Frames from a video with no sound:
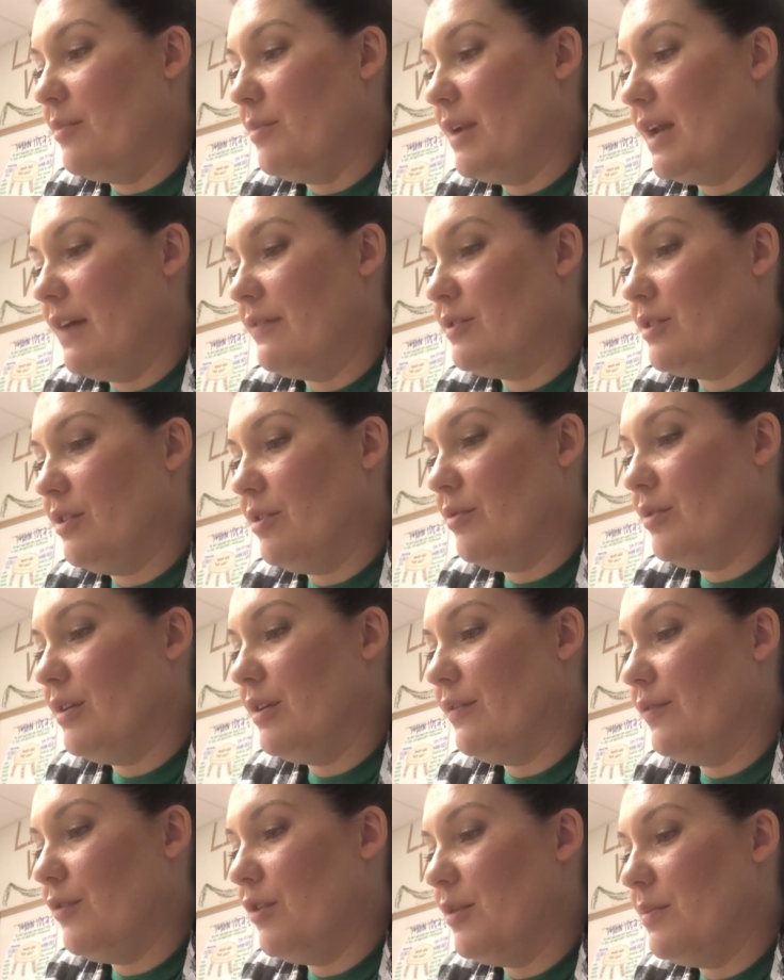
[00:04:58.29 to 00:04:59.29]
but after 3
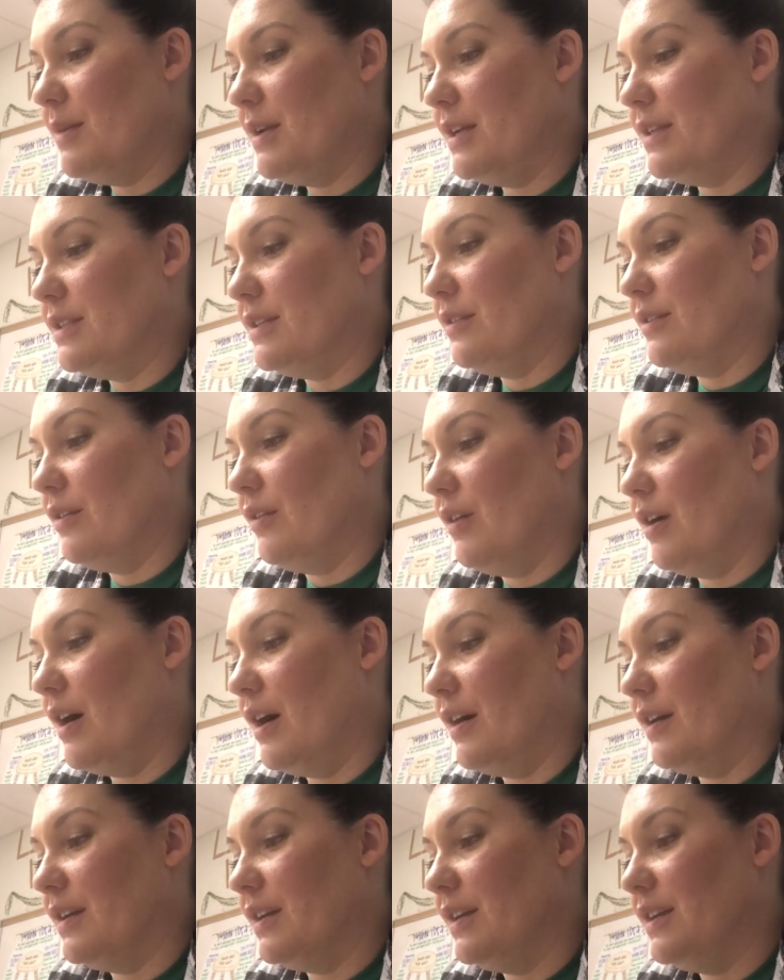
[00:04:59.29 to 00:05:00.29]
or 4 minutes on the
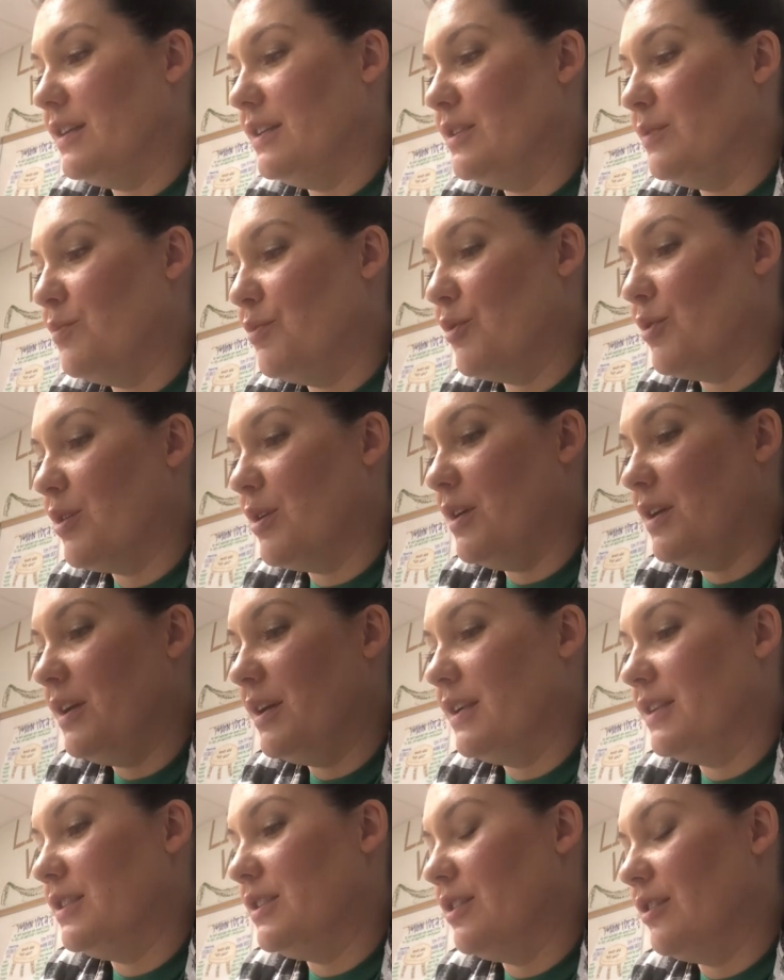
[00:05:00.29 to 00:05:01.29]
log, it gets boring
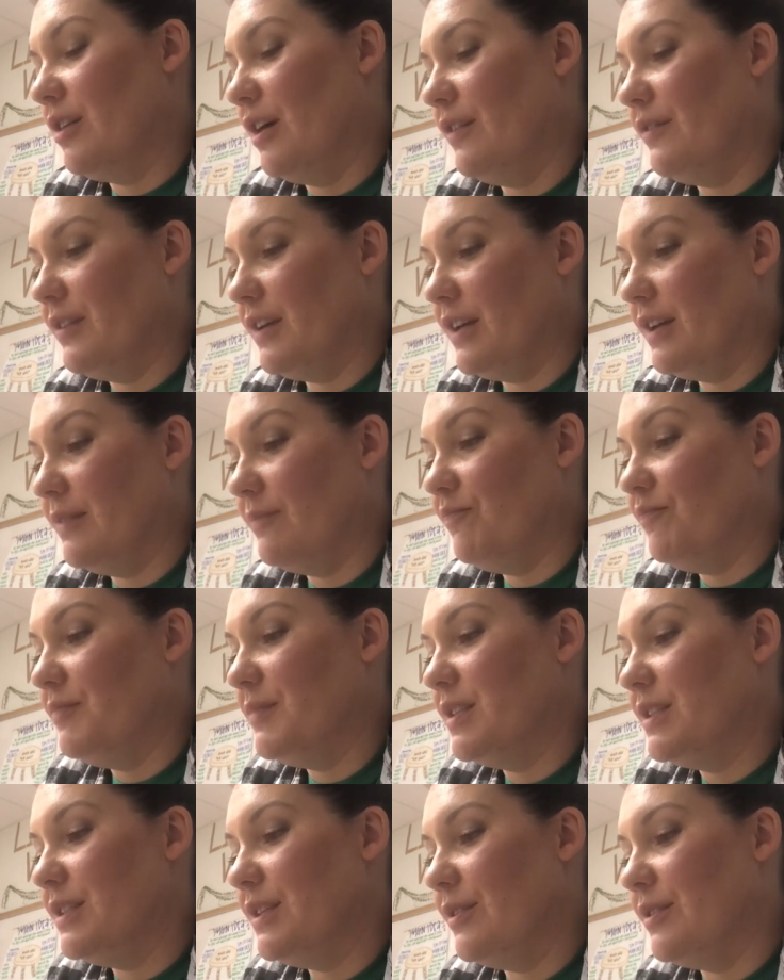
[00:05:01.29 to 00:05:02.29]
and I start off again.
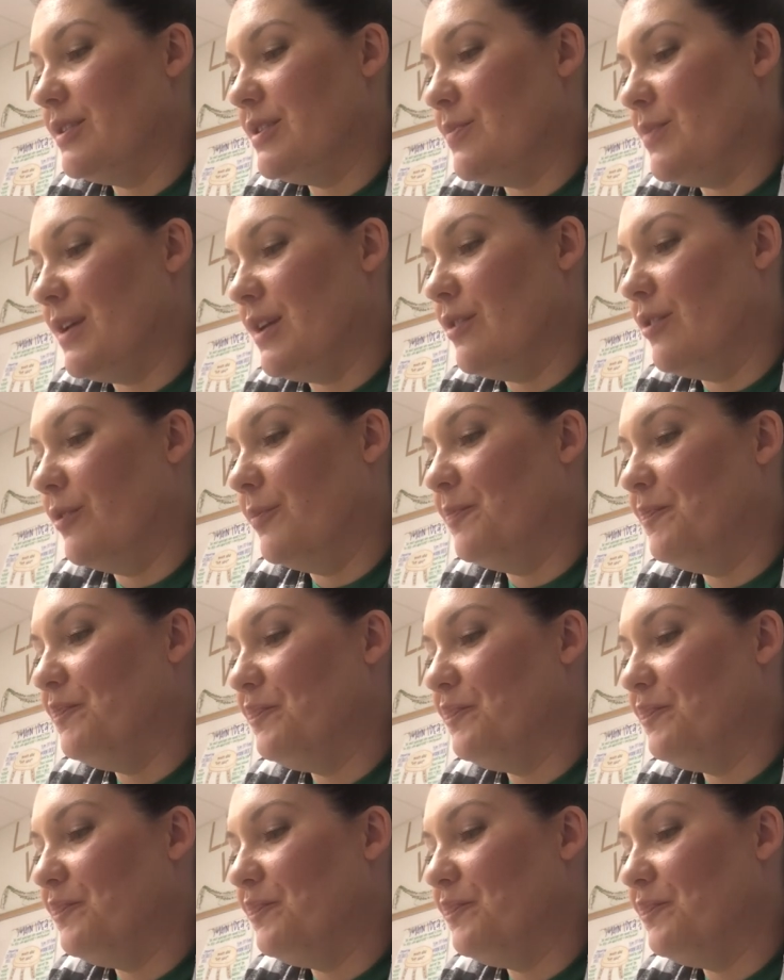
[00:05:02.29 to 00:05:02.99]
So does the beagle.